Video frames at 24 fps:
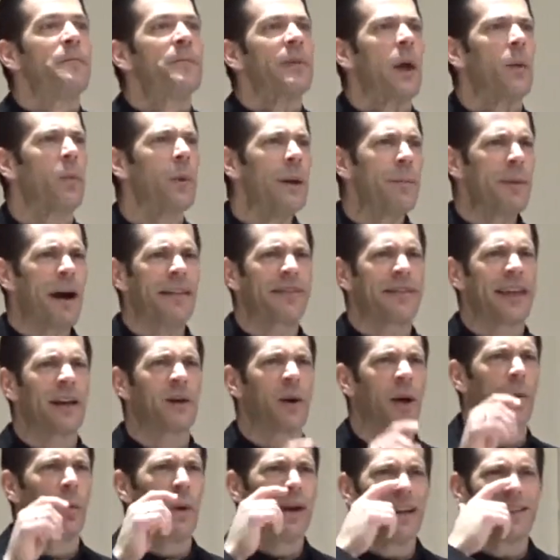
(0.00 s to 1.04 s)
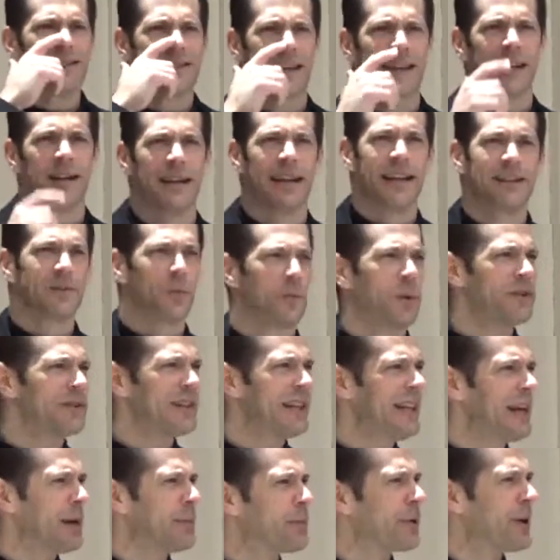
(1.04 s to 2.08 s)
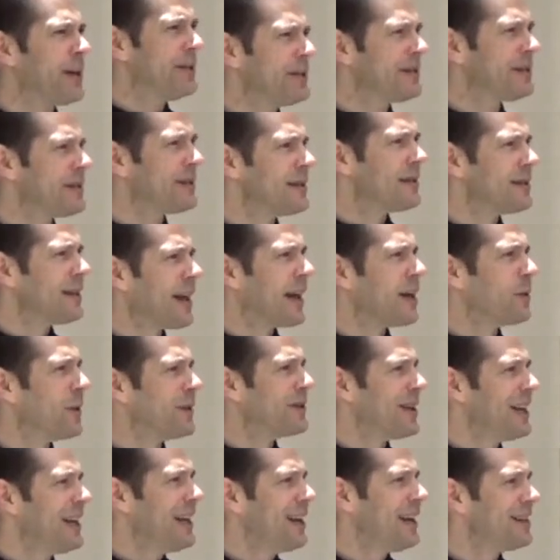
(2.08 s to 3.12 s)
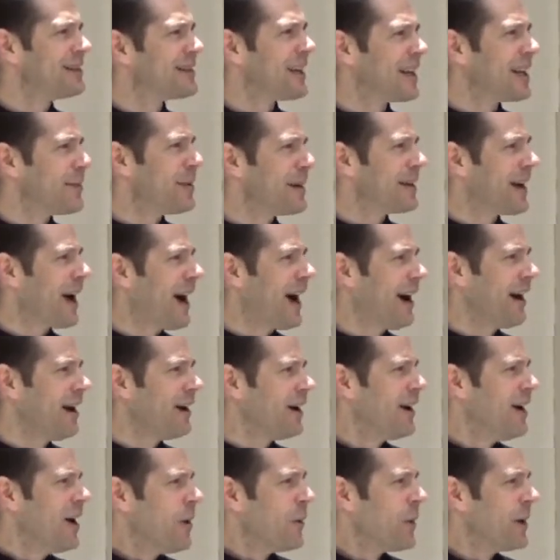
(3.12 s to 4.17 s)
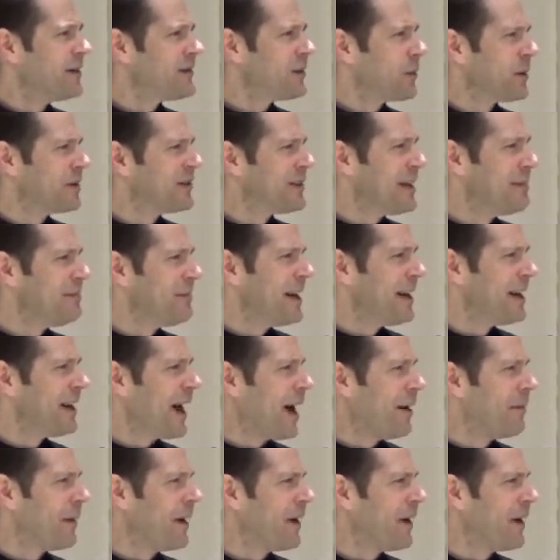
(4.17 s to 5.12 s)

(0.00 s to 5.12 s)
And we might think, like, wait a second, wasn't he a priest? Like, wasn't he a celibate guy? What's he mean?